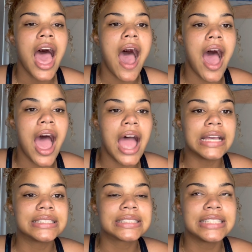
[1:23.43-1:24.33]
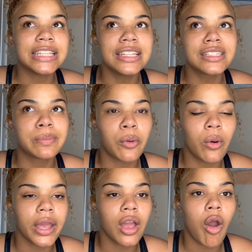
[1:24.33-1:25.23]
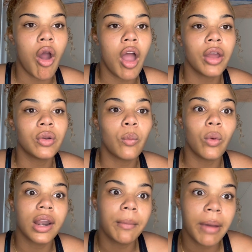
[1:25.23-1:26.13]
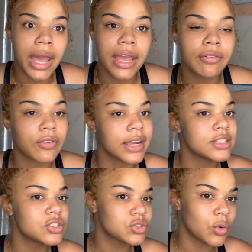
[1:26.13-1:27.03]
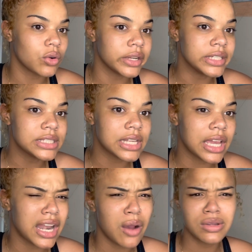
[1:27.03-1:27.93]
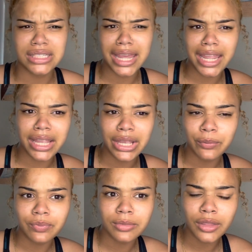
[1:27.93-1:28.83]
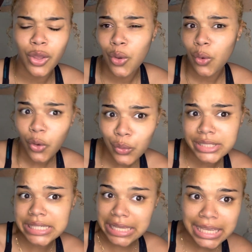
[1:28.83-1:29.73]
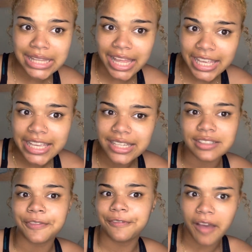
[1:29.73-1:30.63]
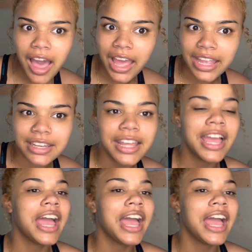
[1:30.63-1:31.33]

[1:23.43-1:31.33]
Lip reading: I seen this boy on one of my friend's stories, and I was like, who is he? Like, he is fine.